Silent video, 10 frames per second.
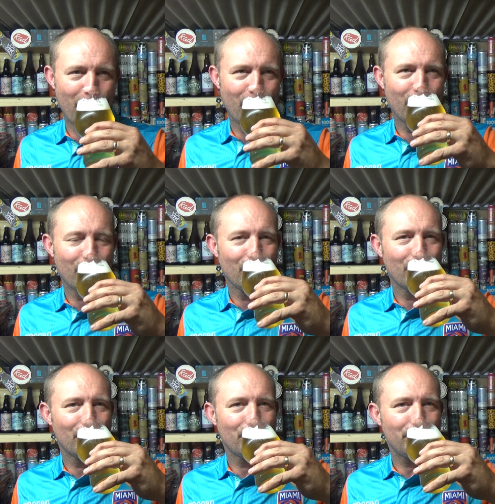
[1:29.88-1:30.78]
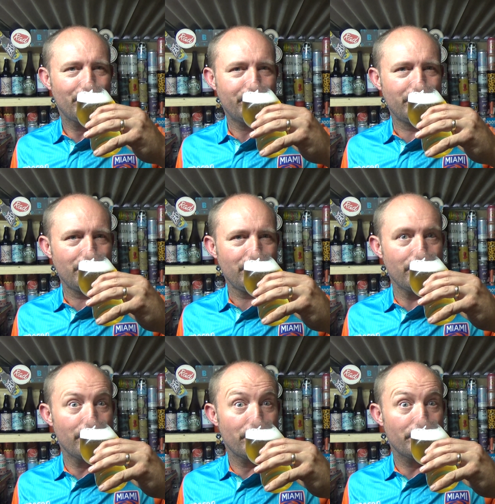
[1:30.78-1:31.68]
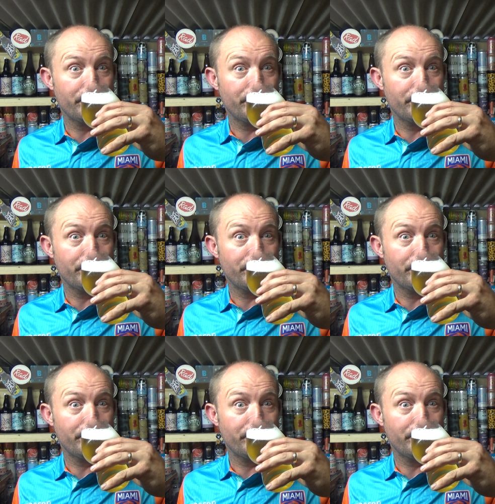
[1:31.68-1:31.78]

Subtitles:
No one is speaking in this clip.